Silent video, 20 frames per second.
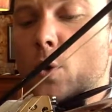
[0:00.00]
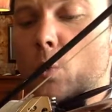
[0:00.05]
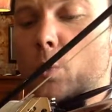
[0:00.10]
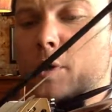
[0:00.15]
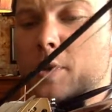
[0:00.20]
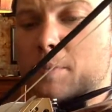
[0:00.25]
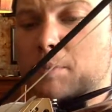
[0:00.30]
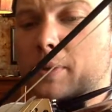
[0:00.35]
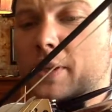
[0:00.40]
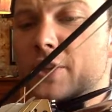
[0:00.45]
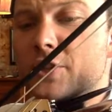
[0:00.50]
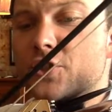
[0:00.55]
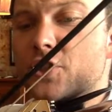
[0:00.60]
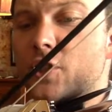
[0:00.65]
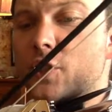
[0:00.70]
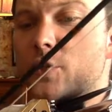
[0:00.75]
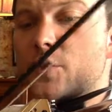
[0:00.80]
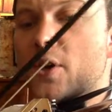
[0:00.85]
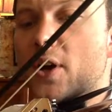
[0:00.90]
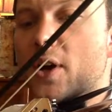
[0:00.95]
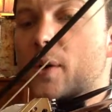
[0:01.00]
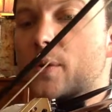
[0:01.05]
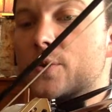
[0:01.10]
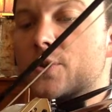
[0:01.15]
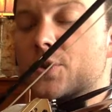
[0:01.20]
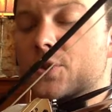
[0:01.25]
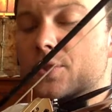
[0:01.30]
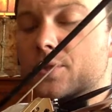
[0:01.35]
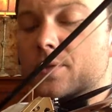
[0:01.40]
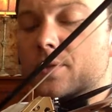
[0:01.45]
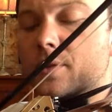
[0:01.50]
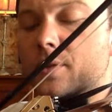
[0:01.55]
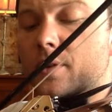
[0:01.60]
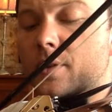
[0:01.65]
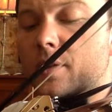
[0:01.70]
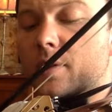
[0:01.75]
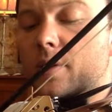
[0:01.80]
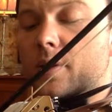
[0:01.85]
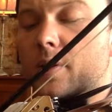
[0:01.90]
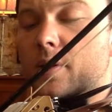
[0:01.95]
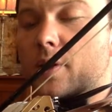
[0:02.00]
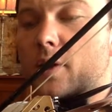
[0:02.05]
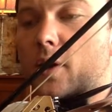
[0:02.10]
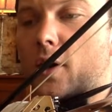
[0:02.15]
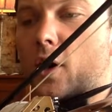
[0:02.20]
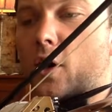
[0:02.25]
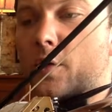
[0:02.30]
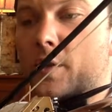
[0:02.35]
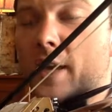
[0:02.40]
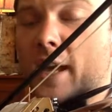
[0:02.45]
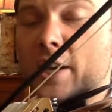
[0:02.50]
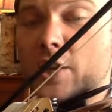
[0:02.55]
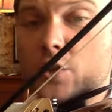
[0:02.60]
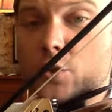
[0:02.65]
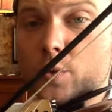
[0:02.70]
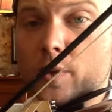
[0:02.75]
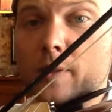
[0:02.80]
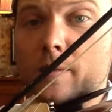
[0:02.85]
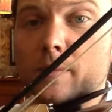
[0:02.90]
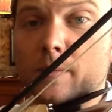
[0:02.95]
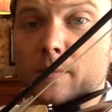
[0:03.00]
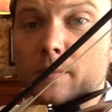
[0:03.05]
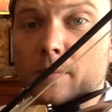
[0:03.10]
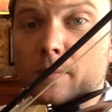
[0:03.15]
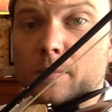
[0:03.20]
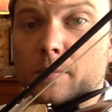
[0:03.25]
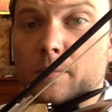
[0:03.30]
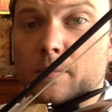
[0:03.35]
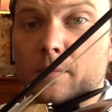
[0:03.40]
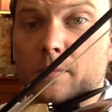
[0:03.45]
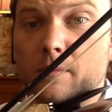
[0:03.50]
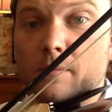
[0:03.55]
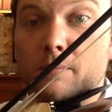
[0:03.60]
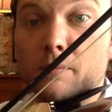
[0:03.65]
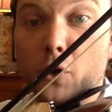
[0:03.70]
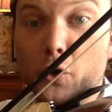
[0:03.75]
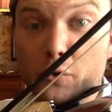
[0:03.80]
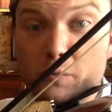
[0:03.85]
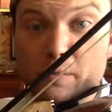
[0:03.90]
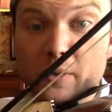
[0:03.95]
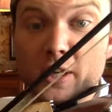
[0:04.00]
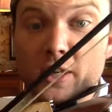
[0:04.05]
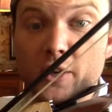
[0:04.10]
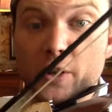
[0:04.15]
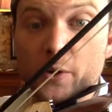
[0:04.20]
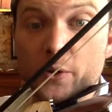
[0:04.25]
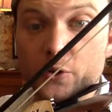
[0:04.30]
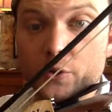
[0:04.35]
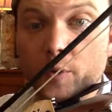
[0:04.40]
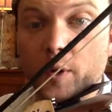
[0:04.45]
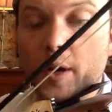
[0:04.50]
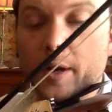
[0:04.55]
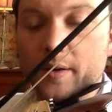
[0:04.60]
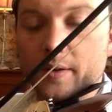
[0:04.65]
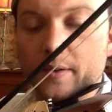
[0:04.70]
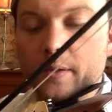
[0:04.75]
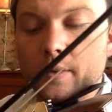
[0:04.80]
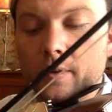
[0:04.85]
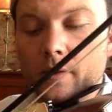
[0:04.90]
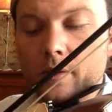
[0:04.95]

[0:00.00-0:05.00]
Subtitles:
We're going to play two notes on the A string, both B notes, right?